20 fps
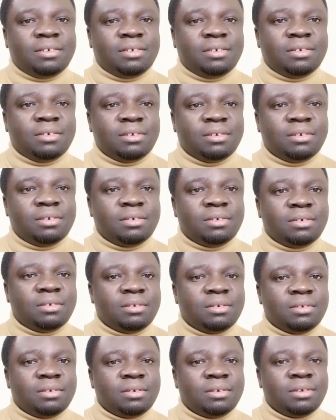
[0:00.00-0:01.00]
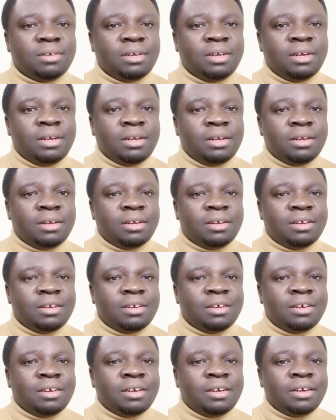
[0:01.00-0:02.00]

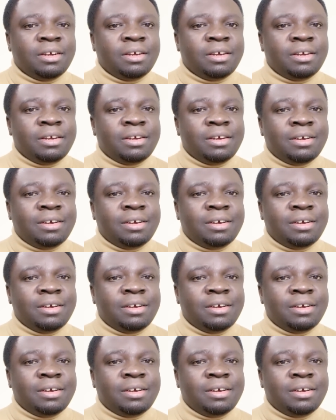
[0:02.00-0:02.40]
Nobody speaks.